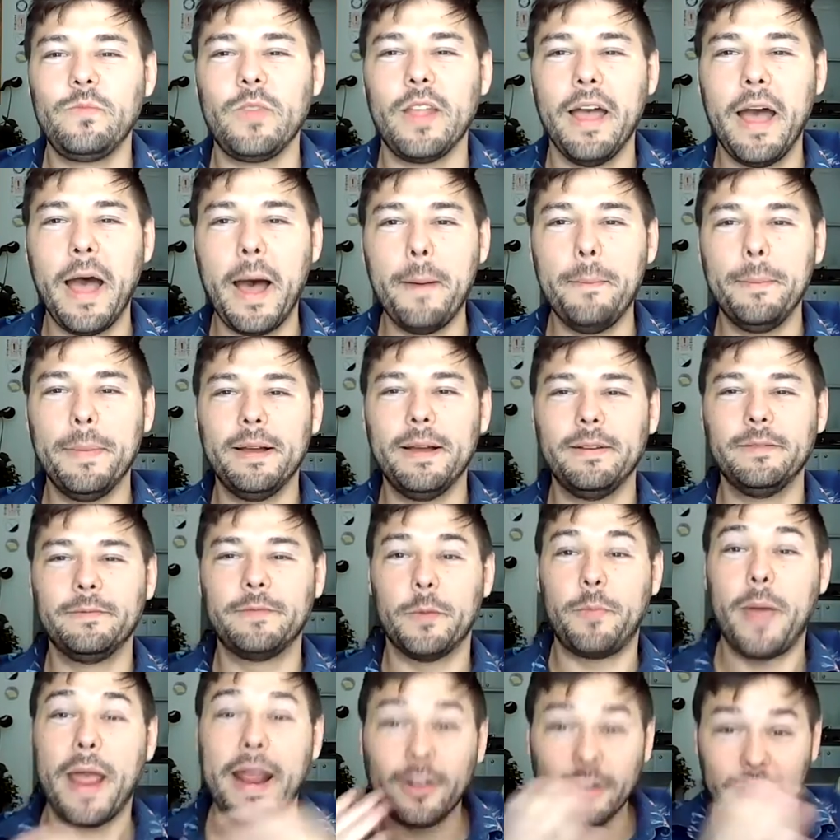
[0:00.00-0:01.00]
The
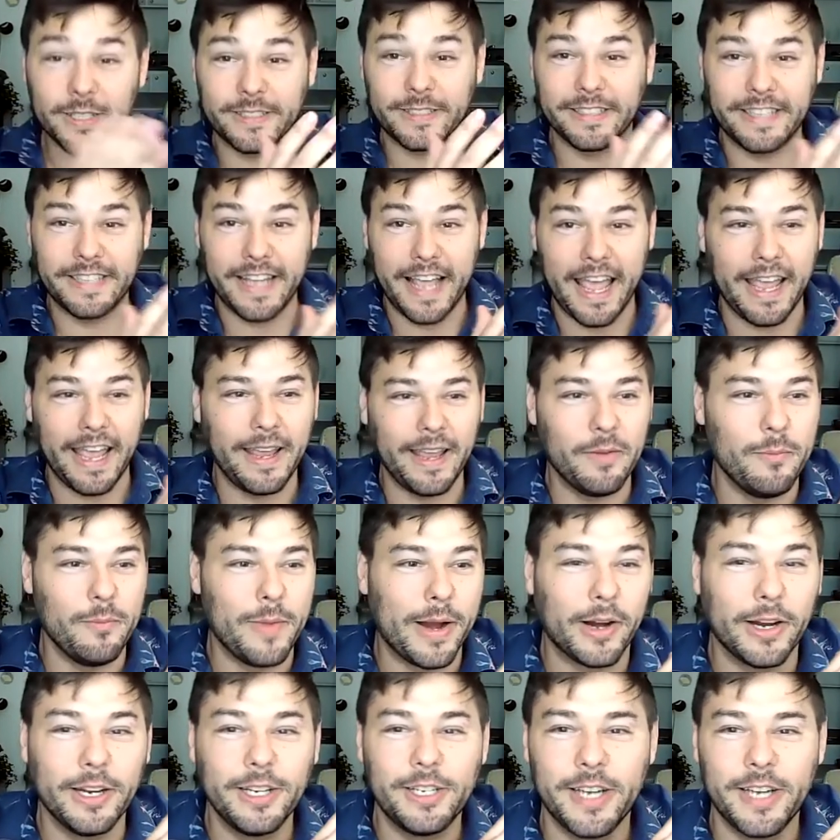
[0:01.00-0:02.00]
panelist today,
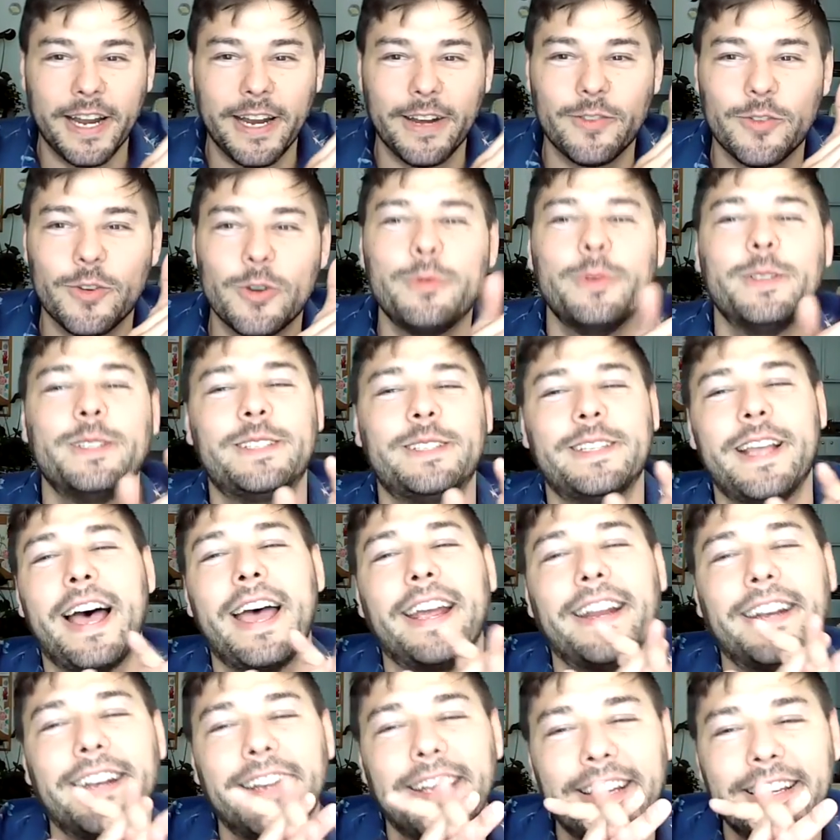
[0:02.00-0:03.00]
Mary Jane
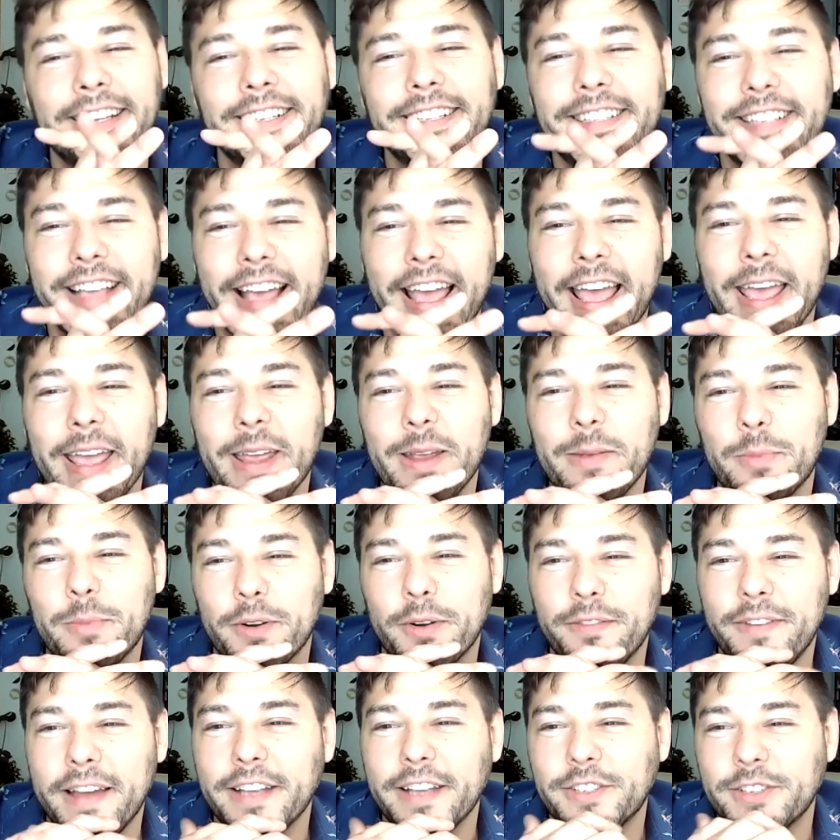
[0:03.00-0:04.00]
Rubenstein, is a
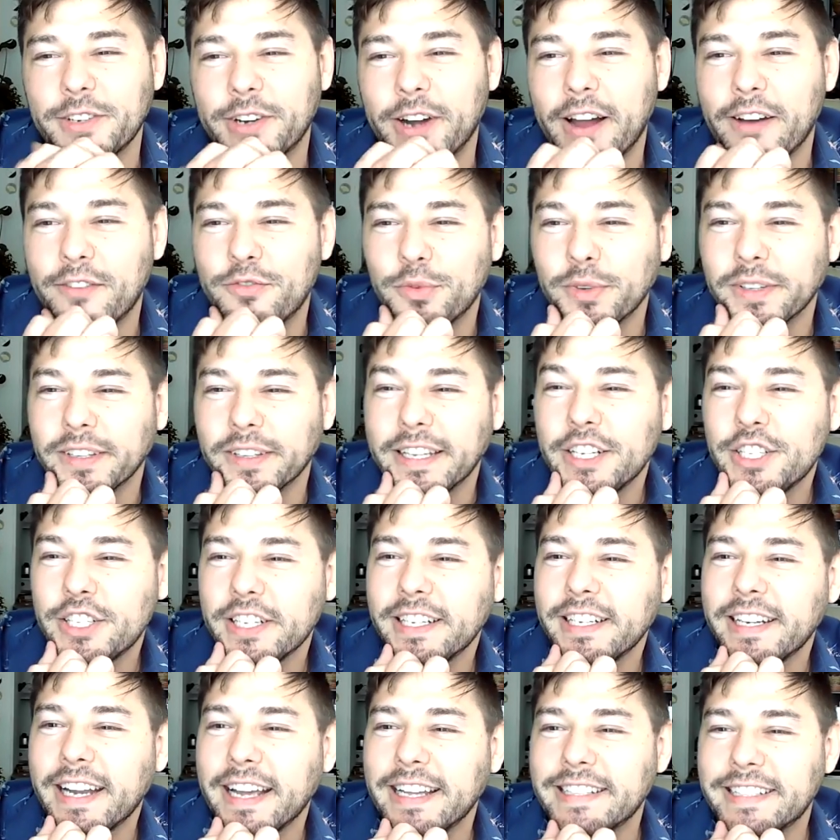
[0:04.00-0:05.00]
professor of
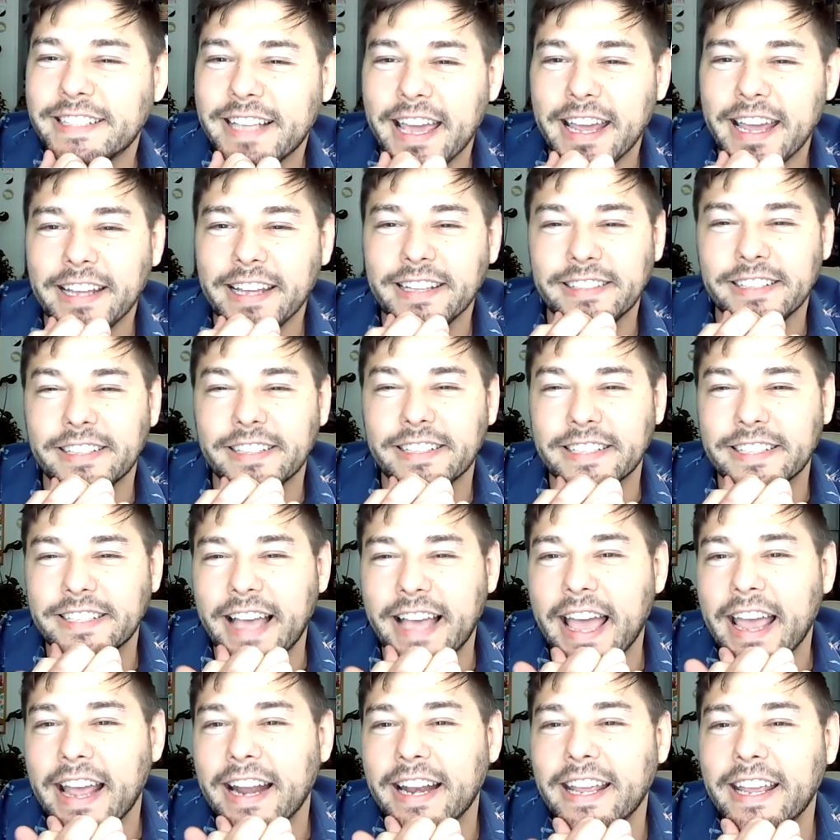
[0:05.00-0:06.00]
religion and science and
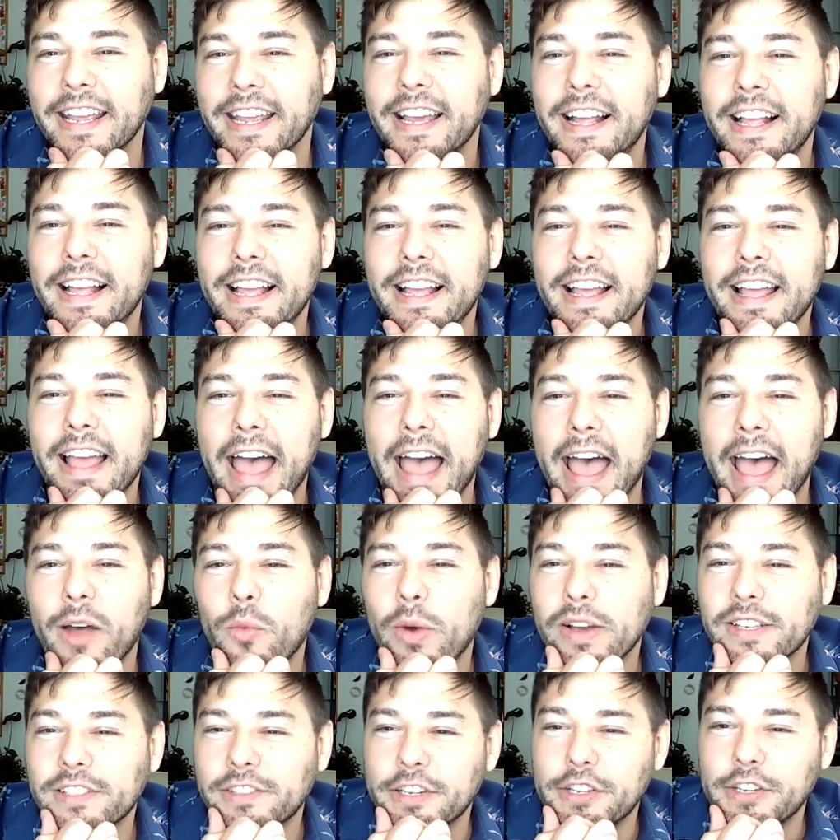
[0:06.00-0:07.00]
society at
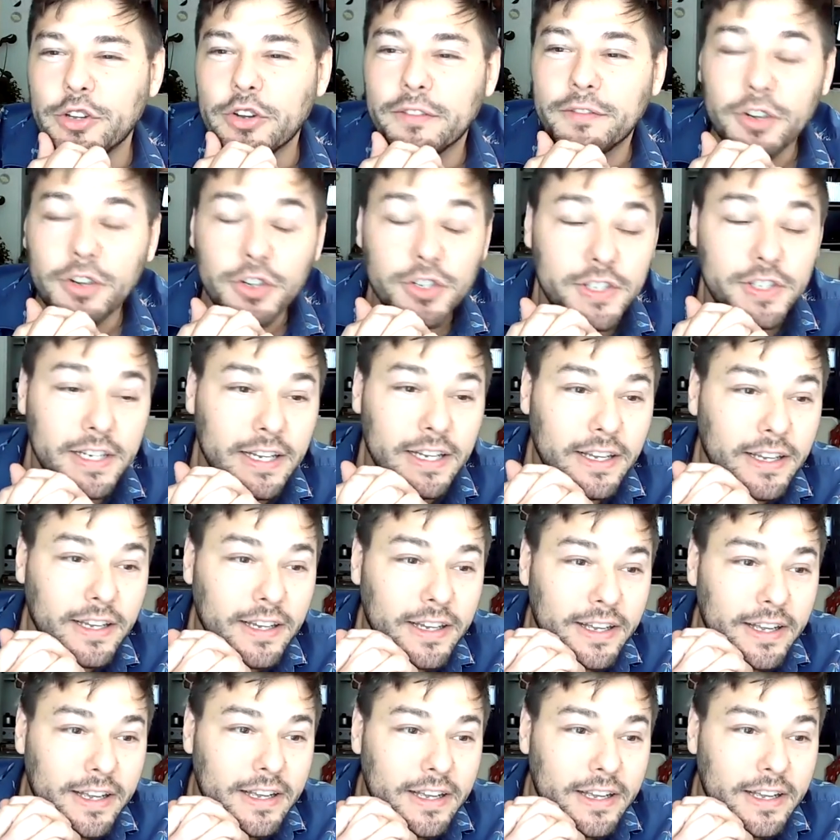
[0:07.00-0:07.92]
Wesleyan University.